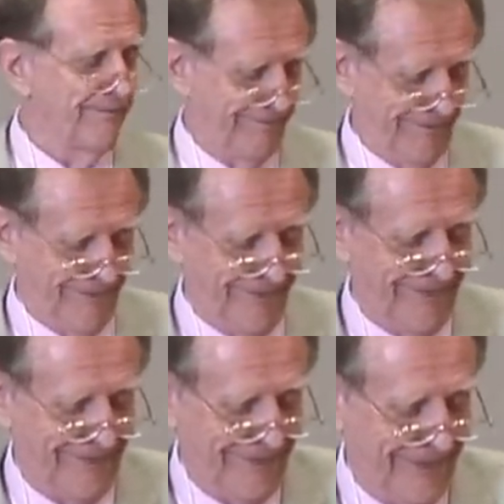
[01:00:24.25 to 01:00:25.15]

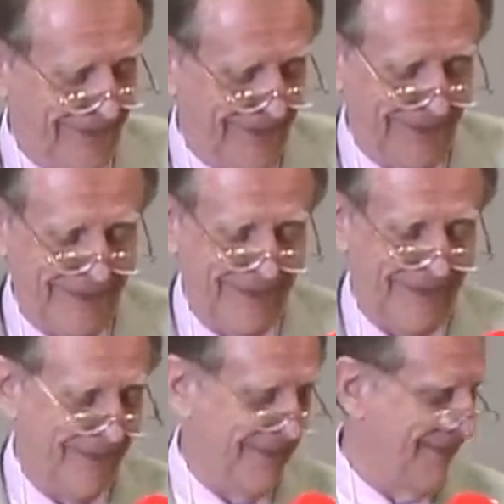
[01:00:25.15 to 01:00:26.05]

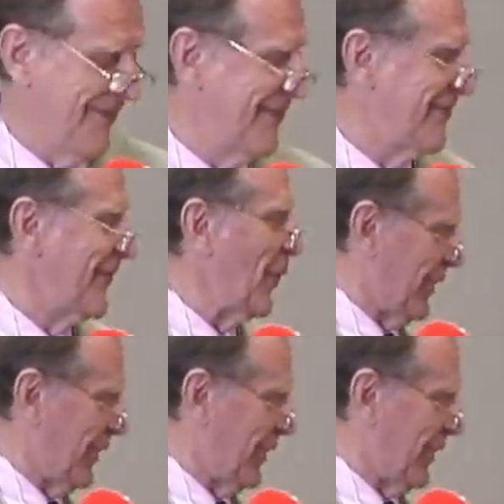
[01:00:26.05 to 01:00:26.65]
Thank you very,